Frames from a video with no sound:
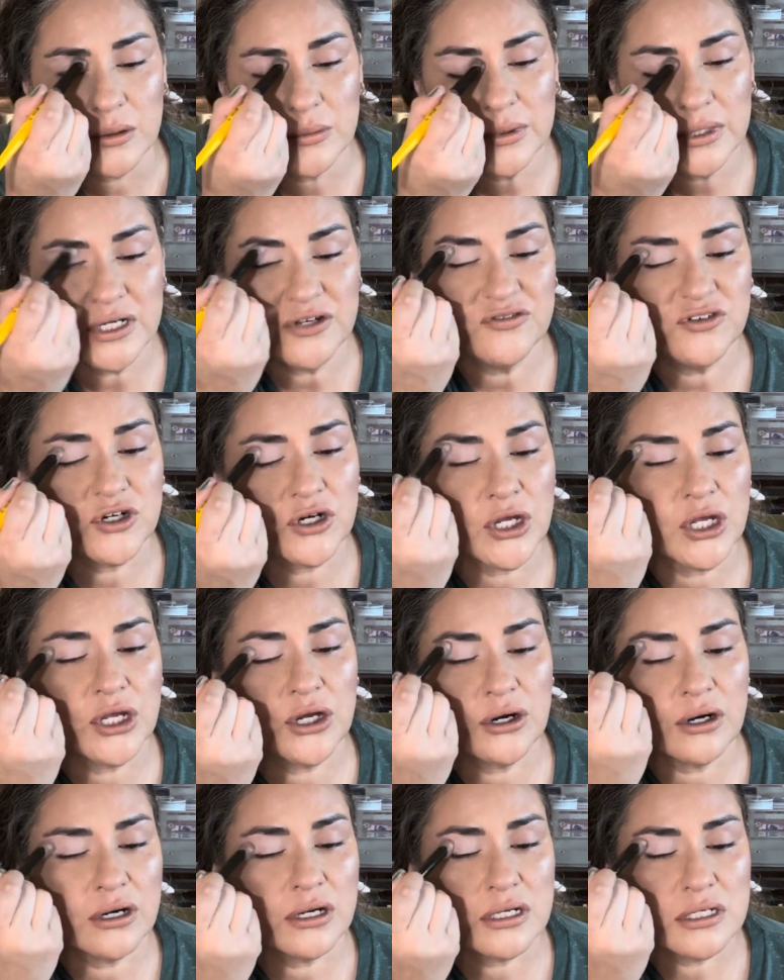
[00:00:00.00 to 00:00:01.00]
But if you're
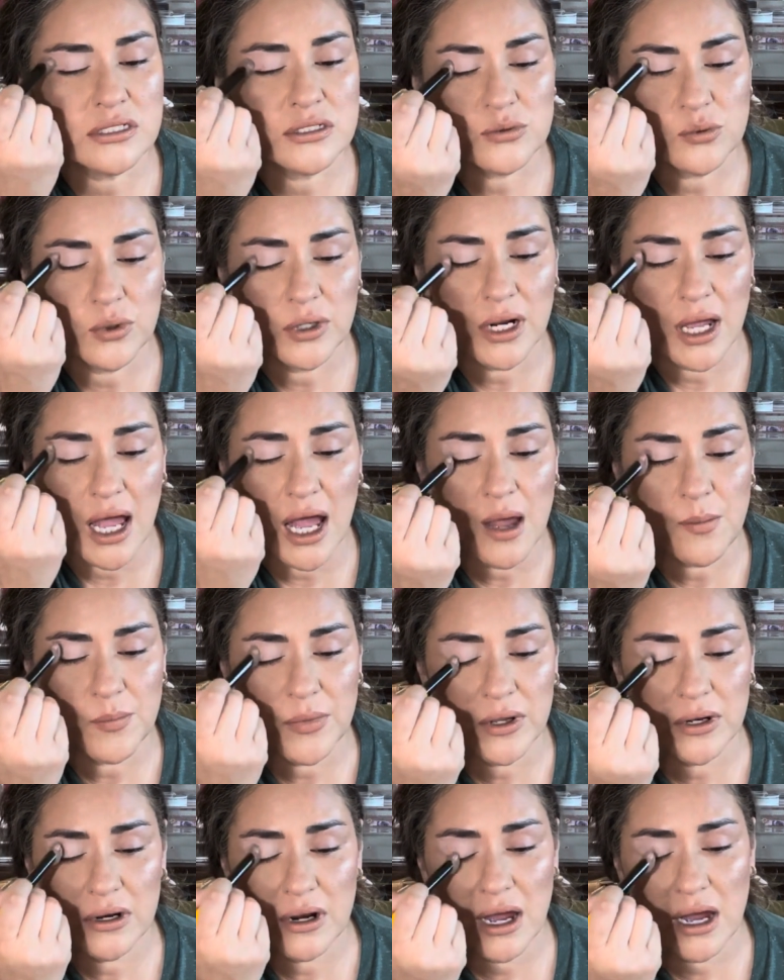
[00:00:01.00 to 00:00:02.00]
curious what
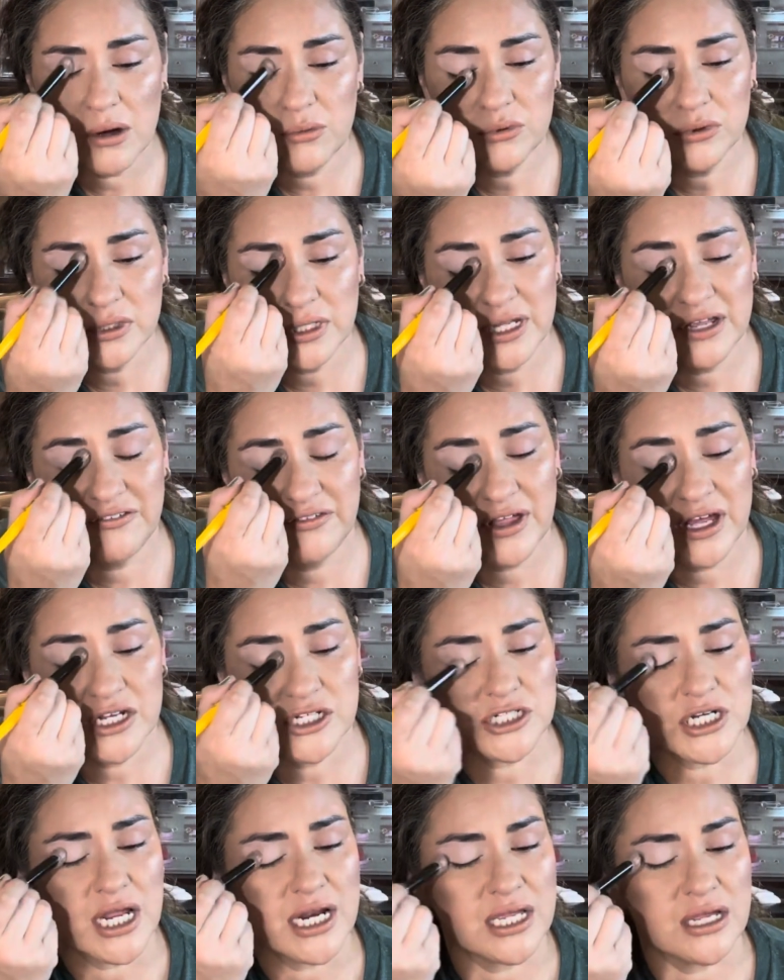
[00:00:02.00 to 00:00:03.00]
happened, I will leave that
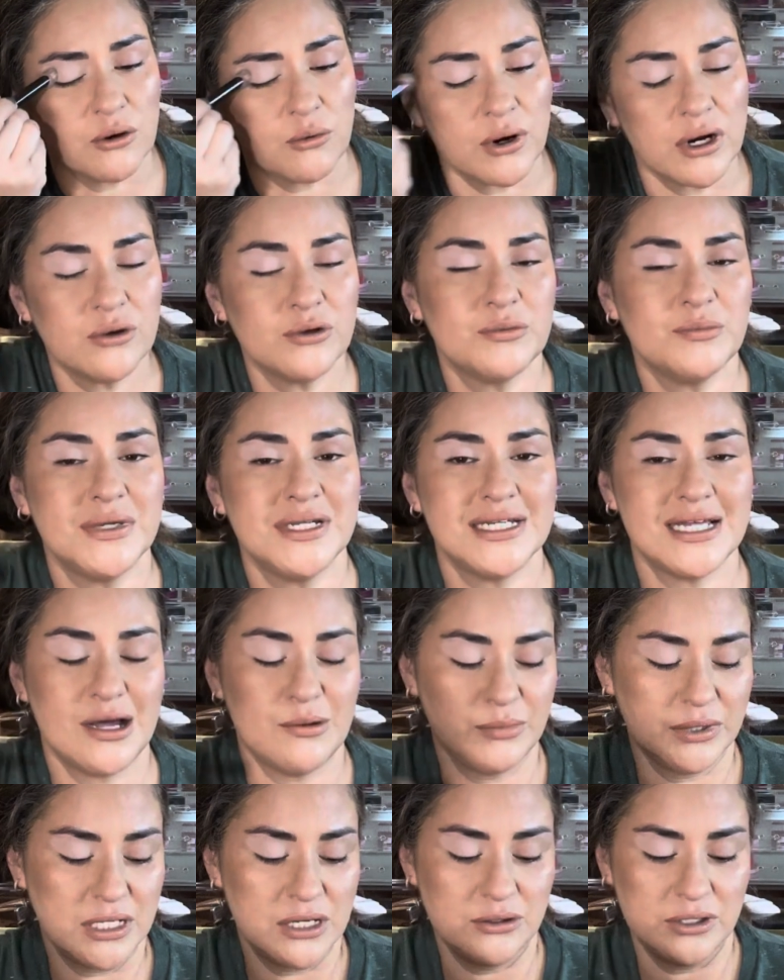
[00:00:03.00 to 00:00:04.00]
chat to get ready with me
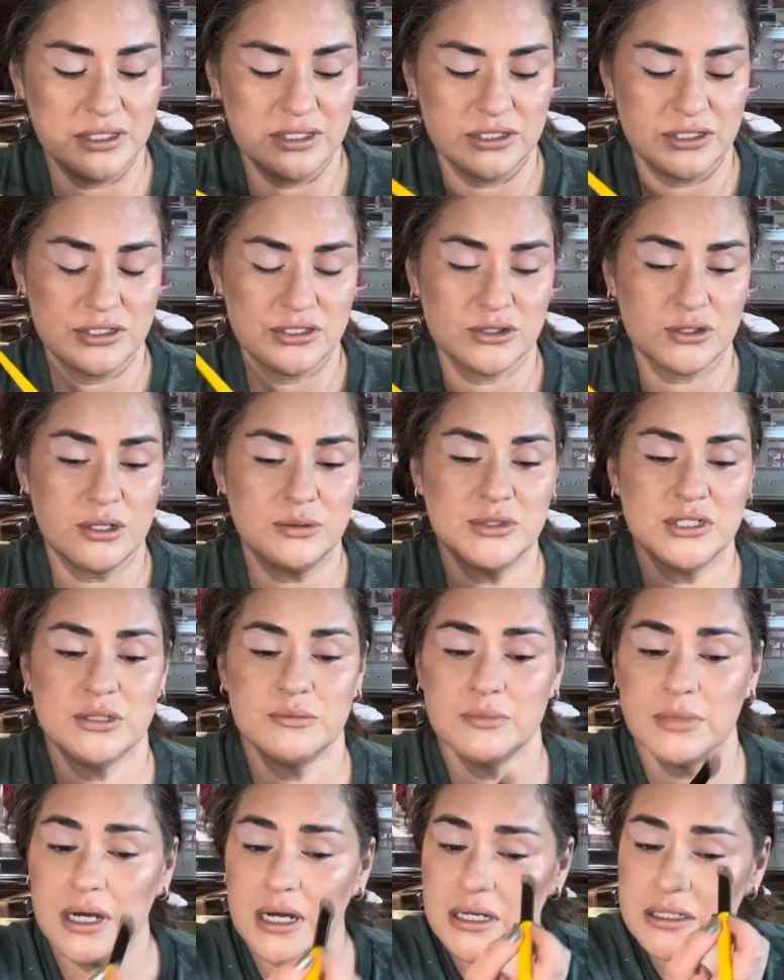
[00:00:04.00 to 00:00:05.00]
down below in the
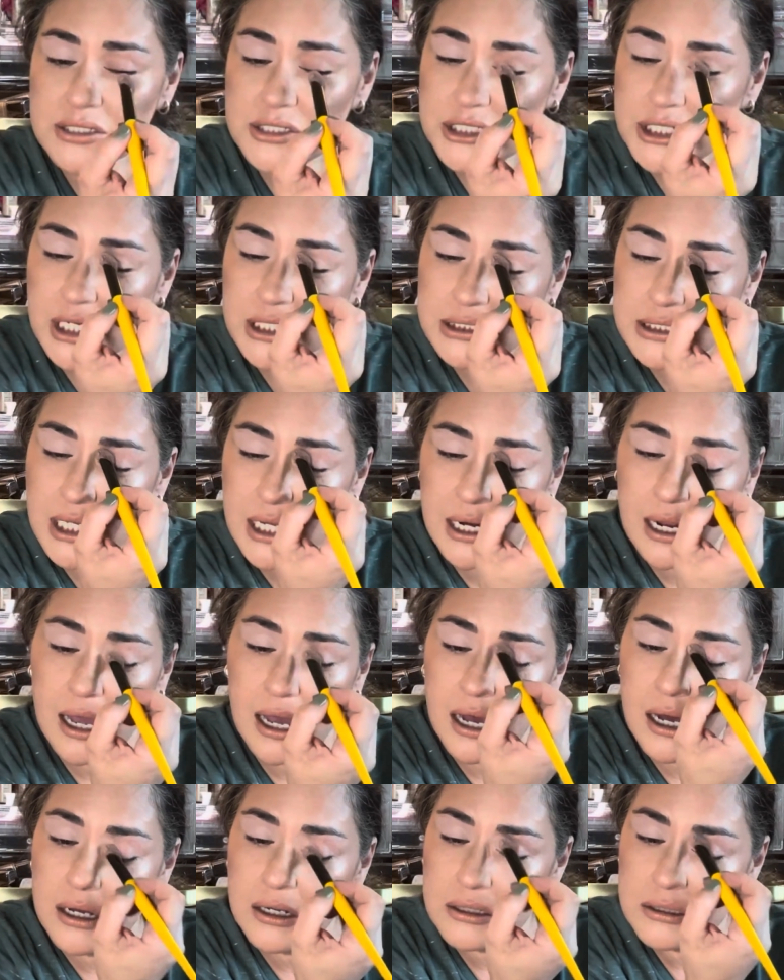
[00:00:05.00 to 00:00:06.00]
description box. Check that
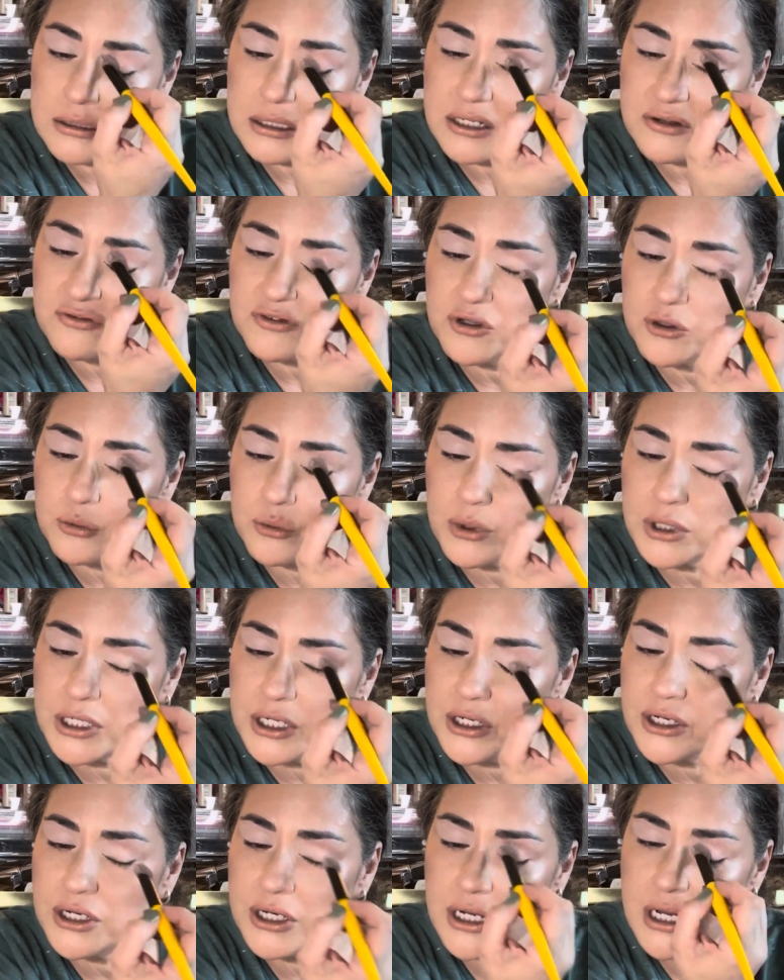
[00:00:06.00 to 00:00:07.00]
out if you want to
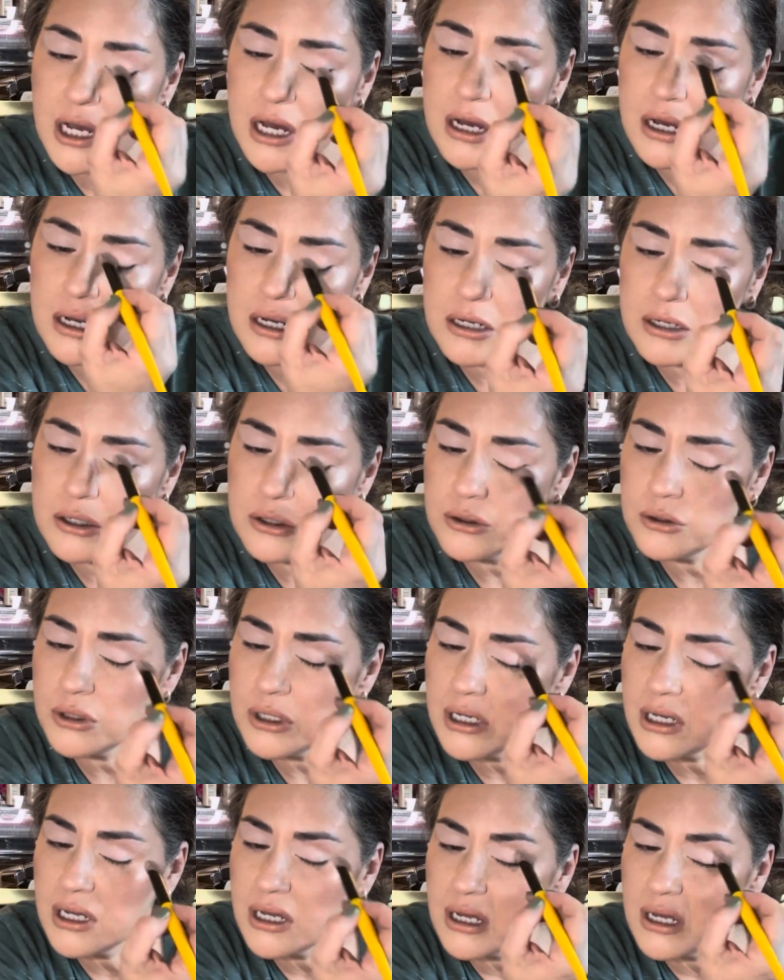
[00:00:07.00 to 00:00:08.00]
know.
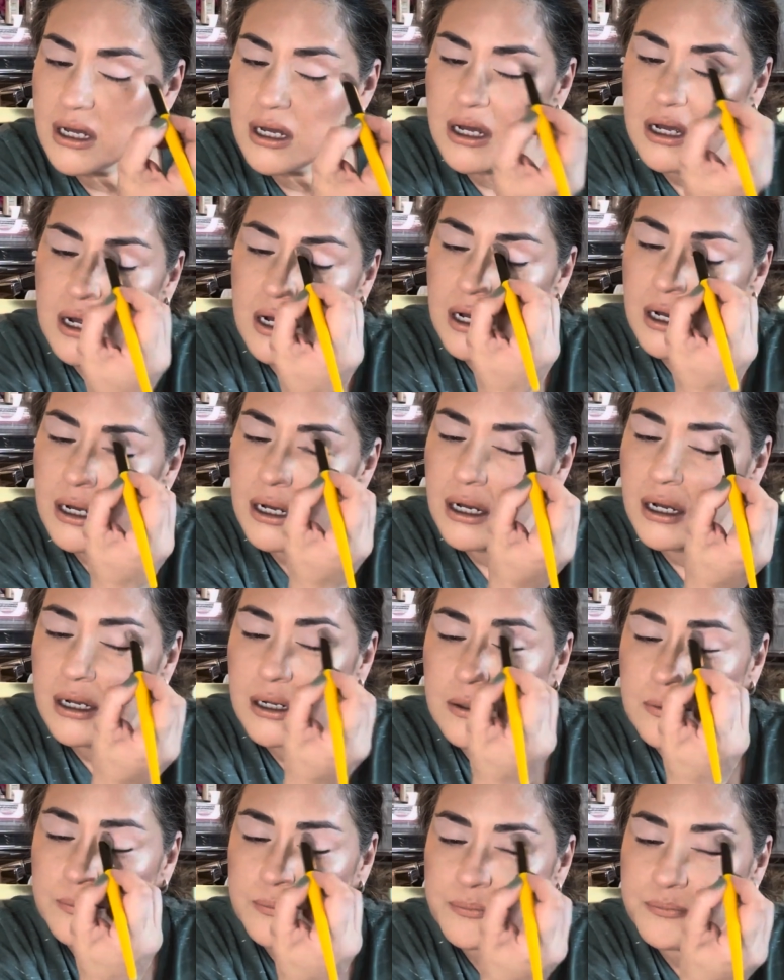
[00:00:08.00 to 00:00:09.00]

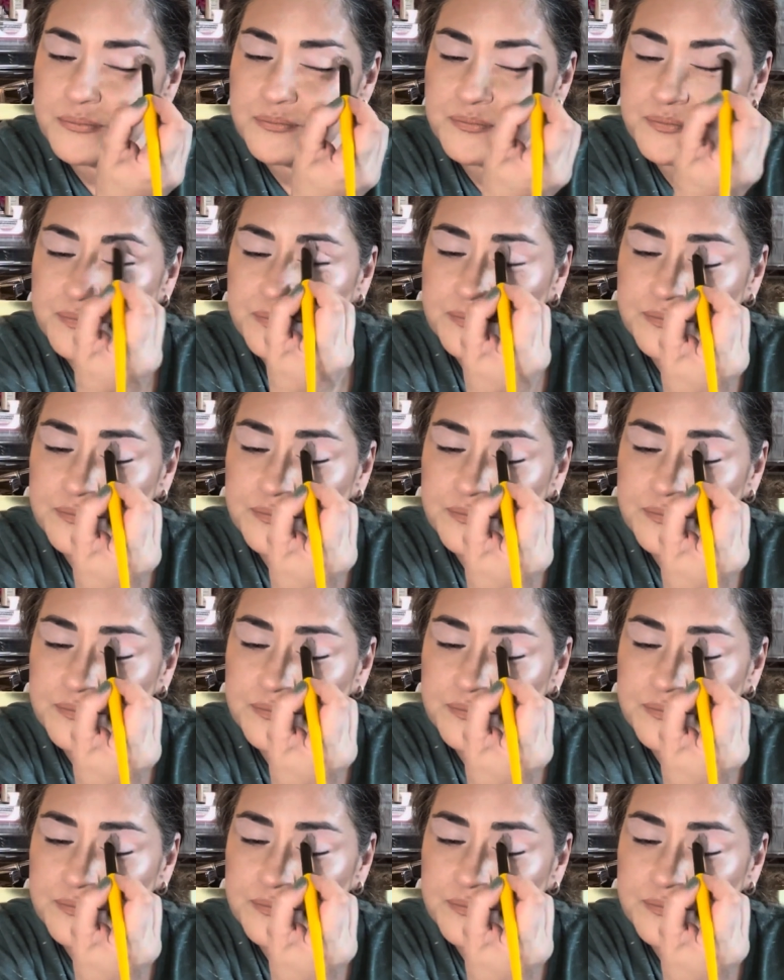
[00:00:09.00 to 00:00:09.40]
Um,